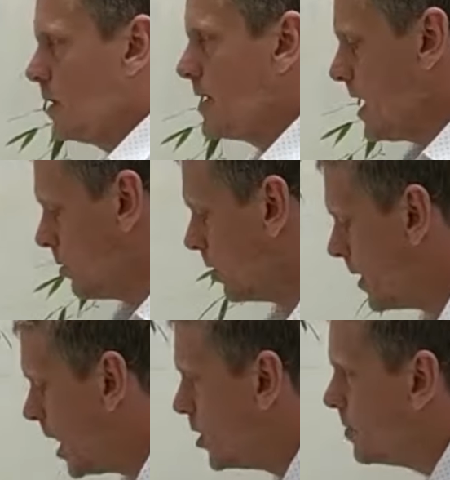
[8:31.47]
now what we're
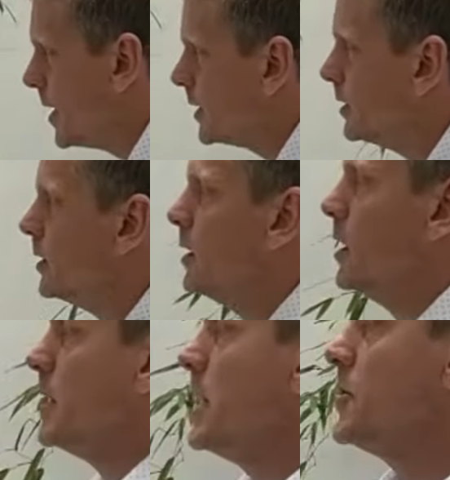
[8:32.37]
hoping
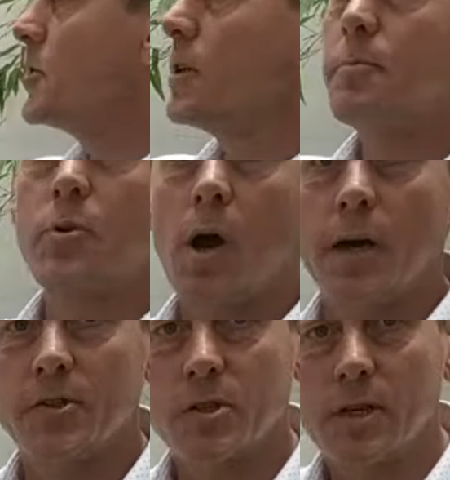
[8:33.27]
is that the
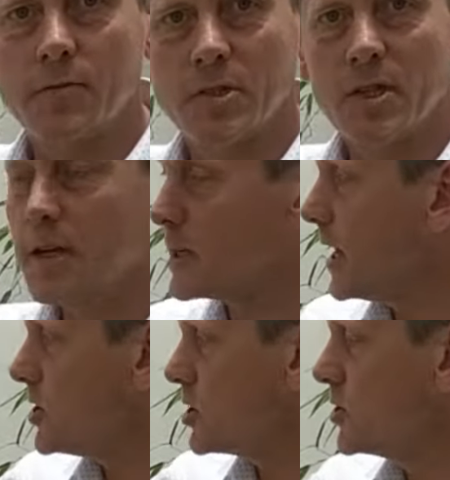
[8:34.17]
price gives us an
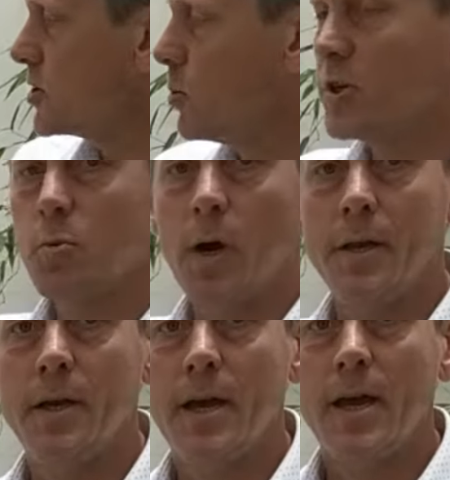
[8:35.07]
indication as to which one
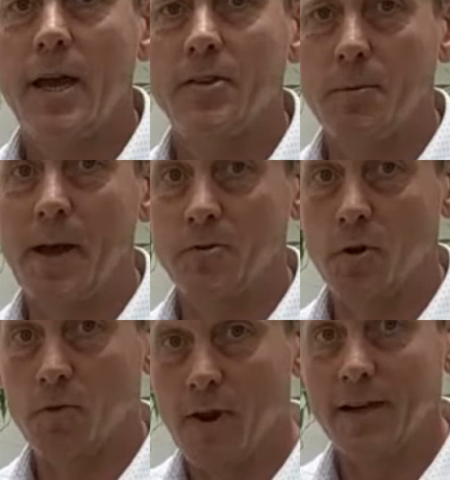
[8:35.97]
is the better on a
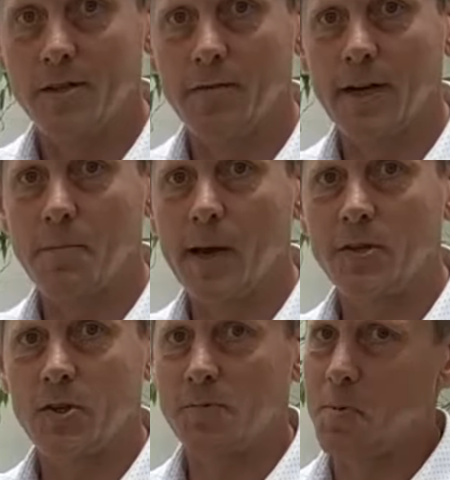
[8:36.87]
relative value
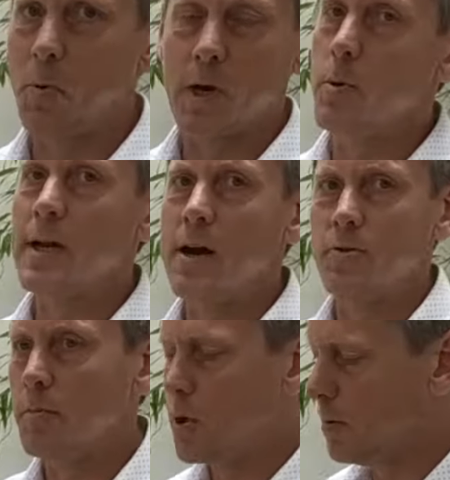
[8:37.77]
basis, but we're going to encounter a
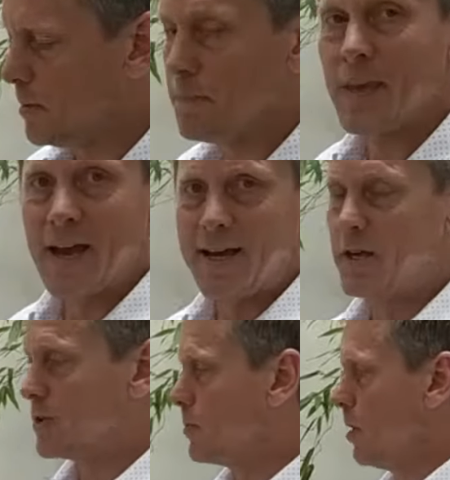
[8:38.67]
problem. And here's
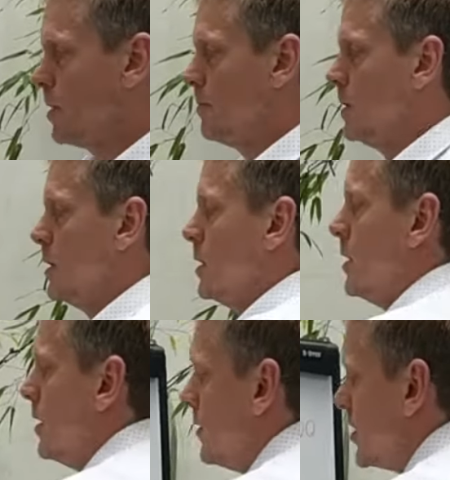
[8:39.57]
the problem.
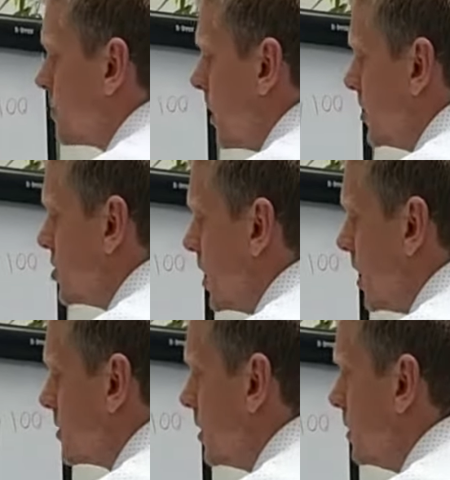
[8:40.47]
This price chart